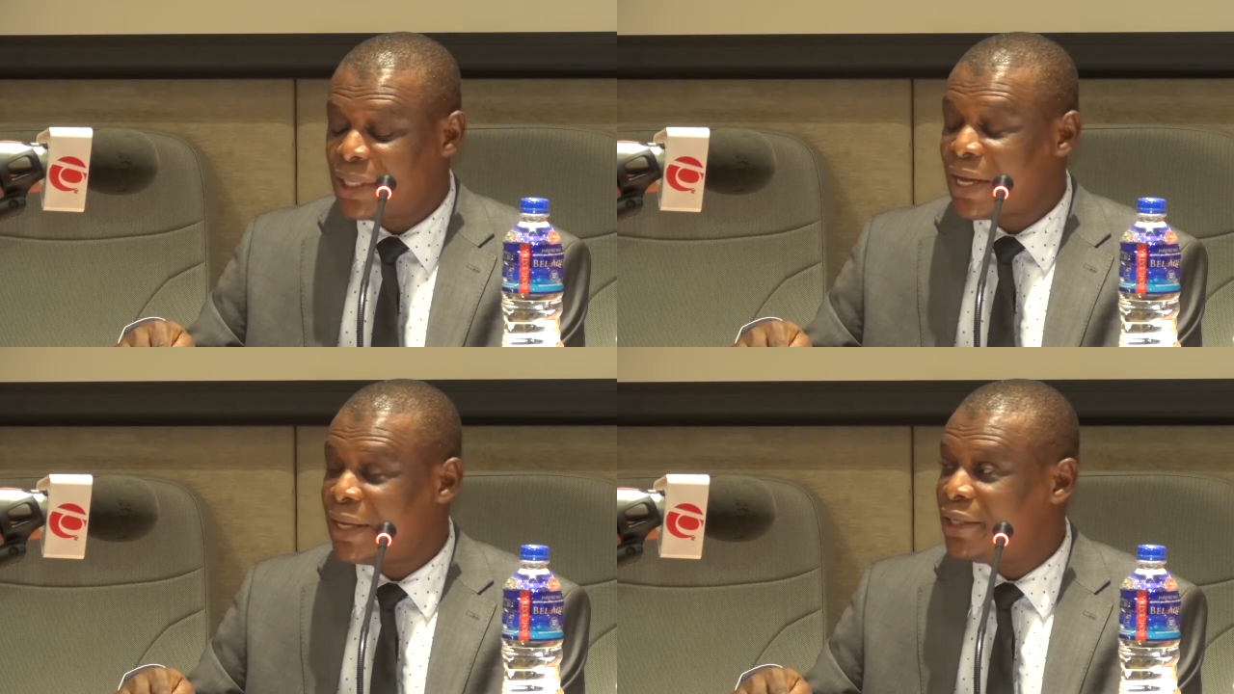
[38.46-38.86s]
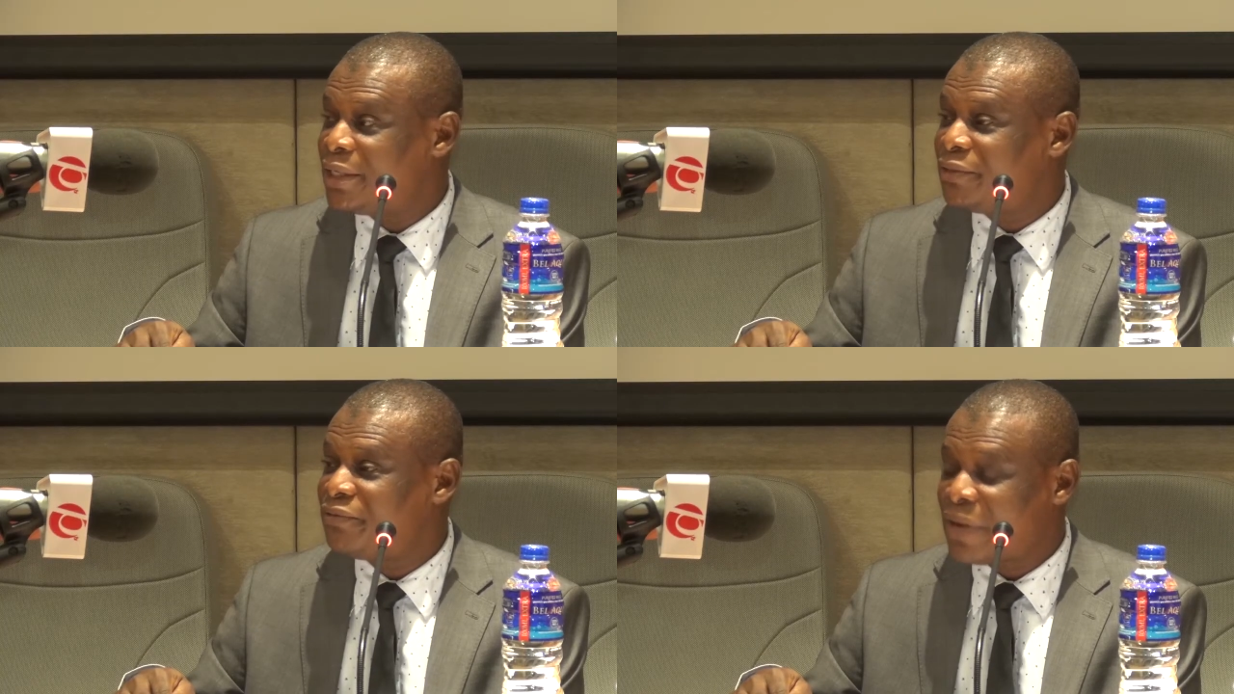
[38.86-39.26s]
LCC
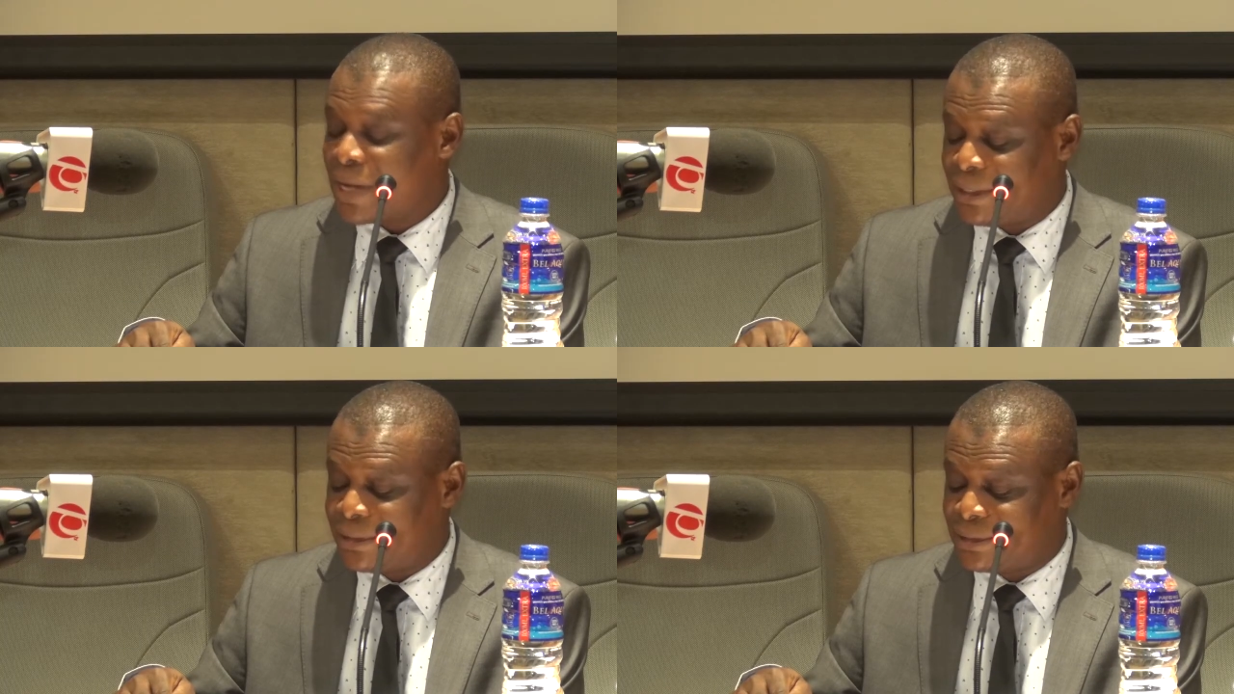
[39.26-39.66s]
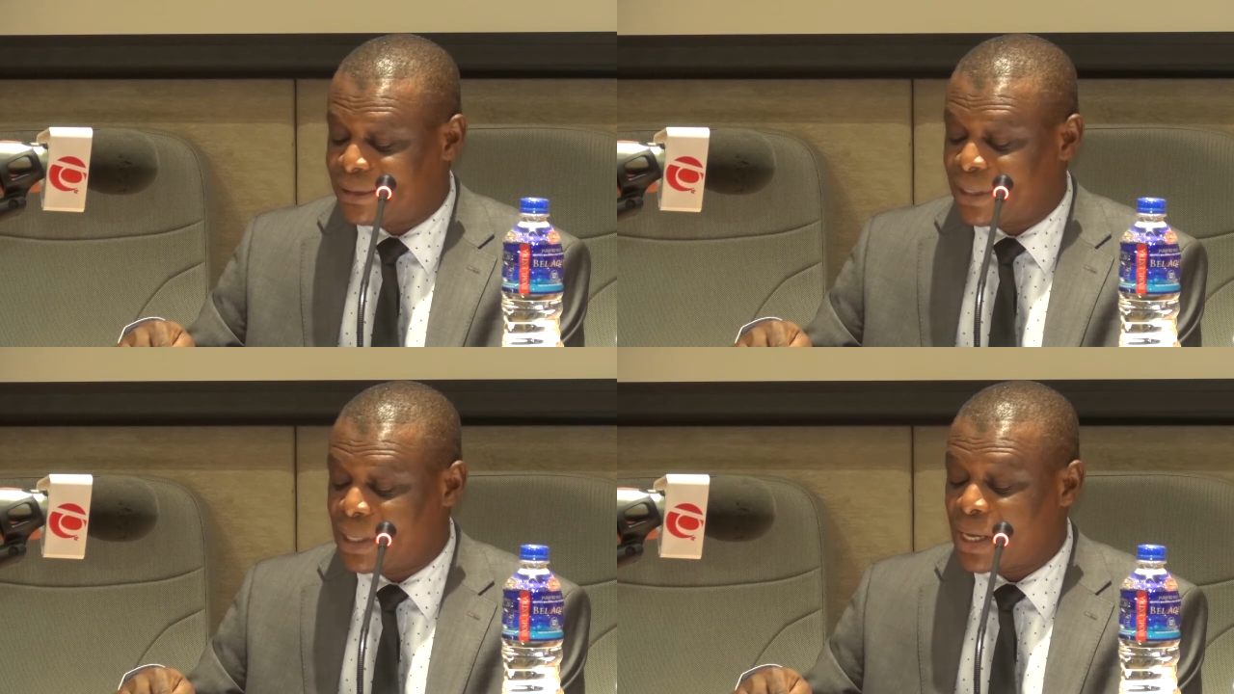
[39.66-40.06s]
permanent
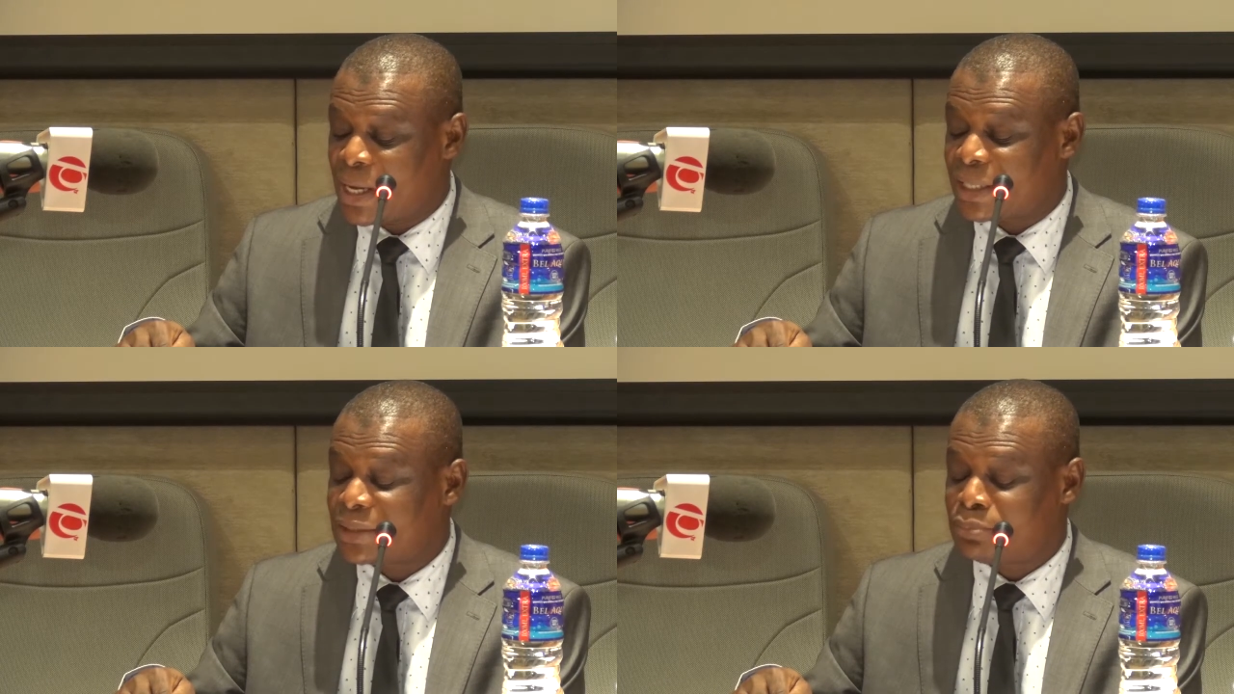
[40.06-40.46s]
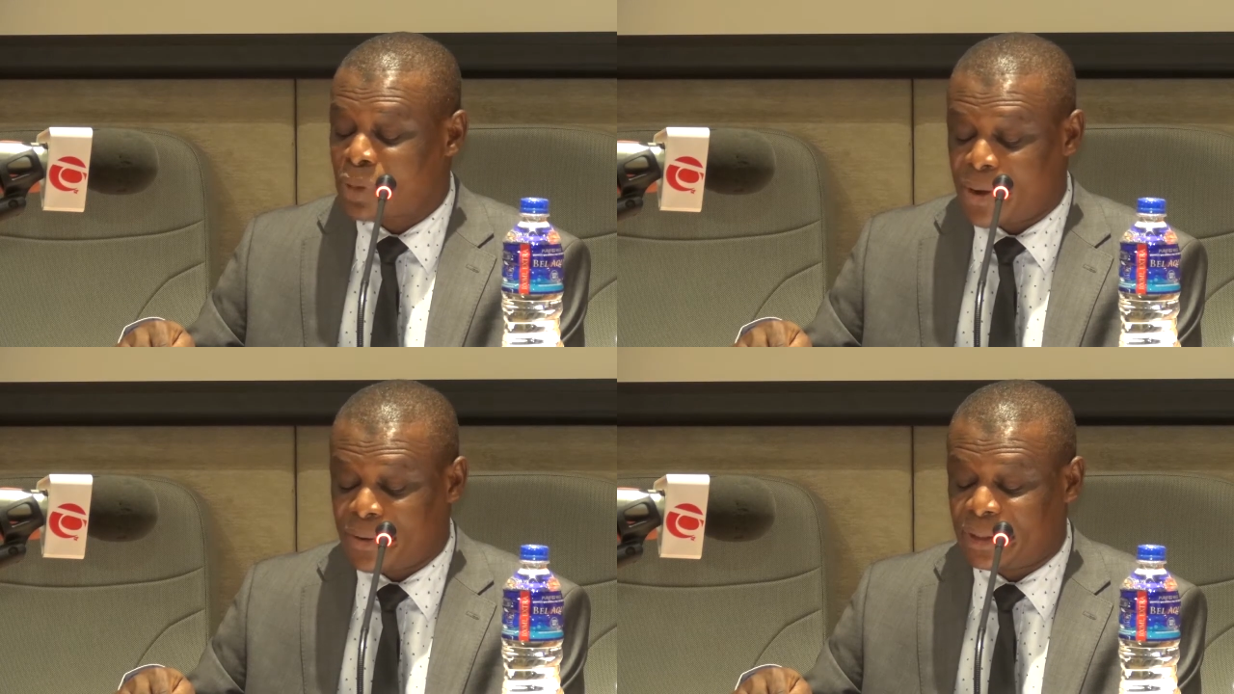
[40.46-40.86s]
secretary at the office
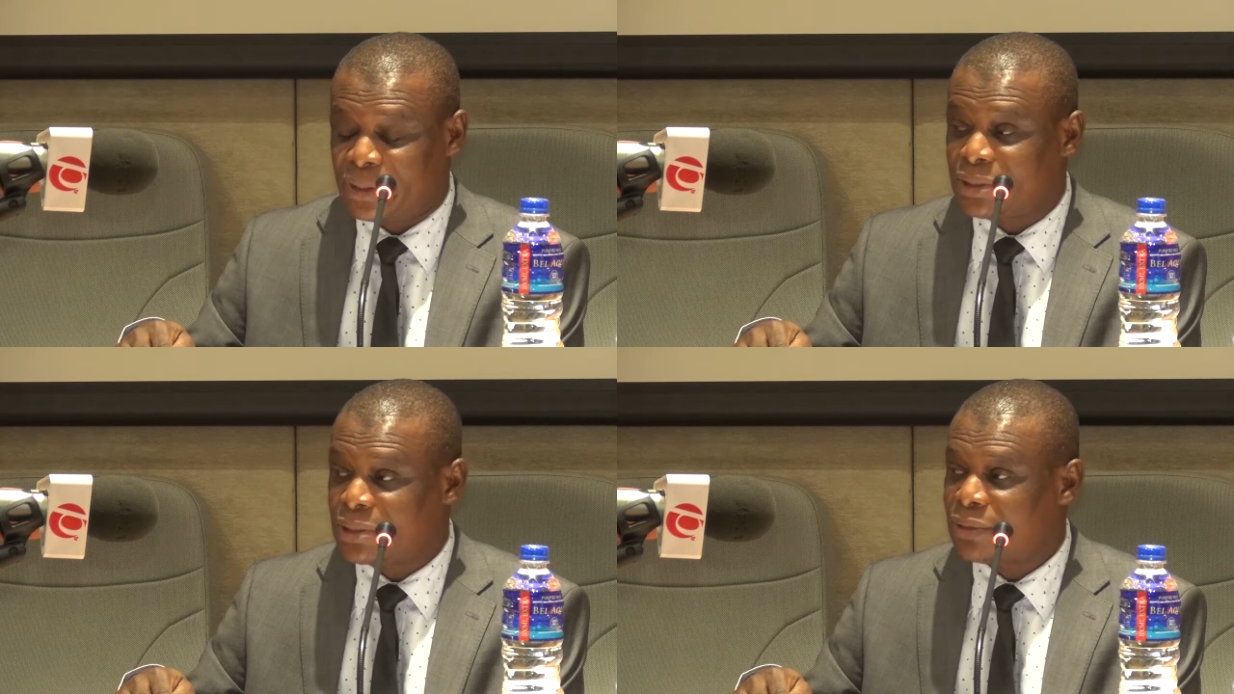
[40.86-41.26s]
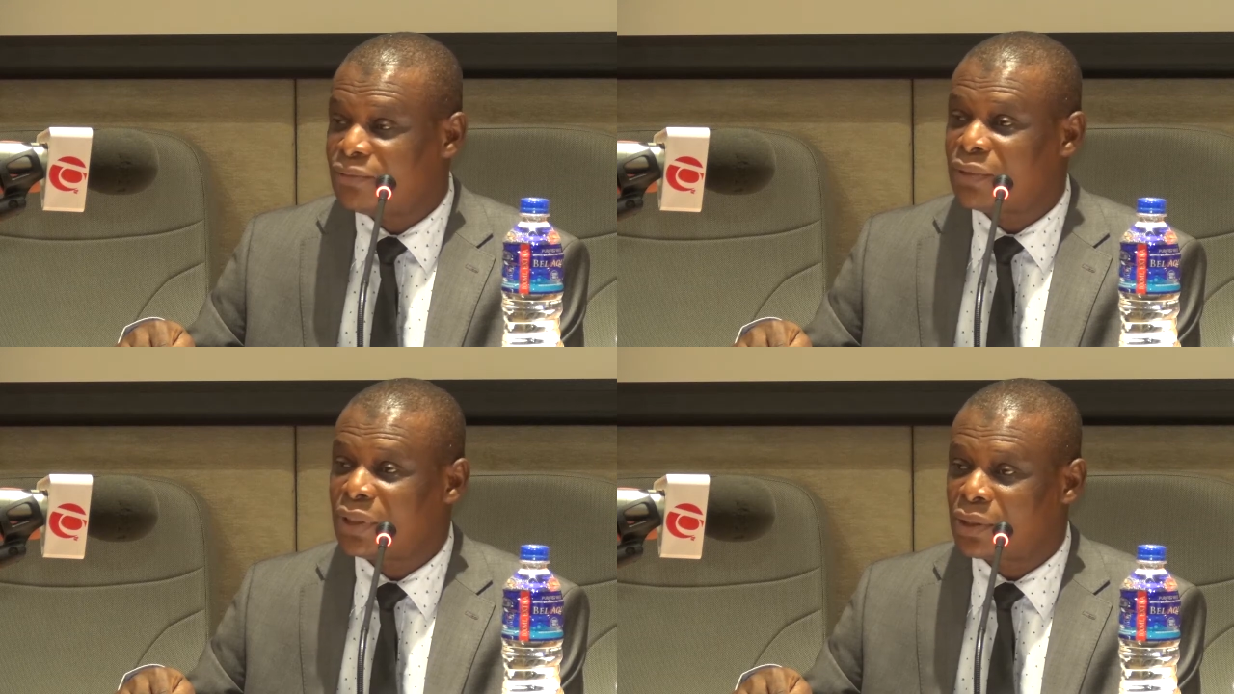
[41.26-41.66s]
of the vice
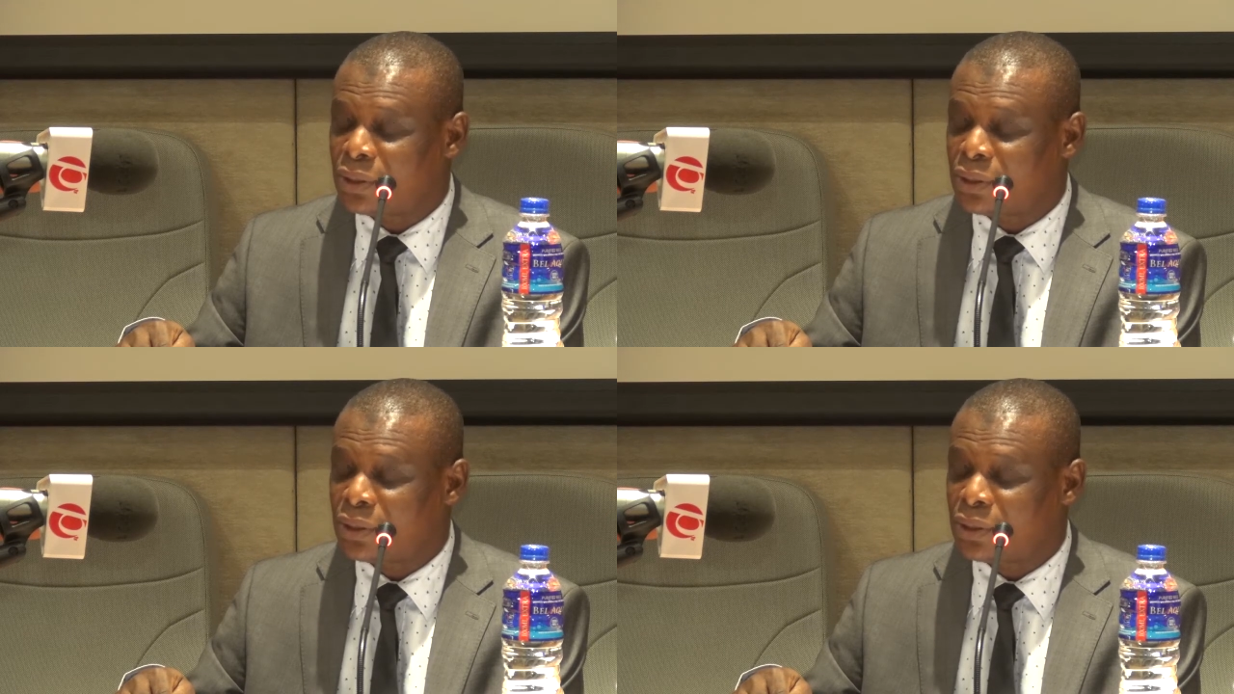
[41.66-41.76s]
president,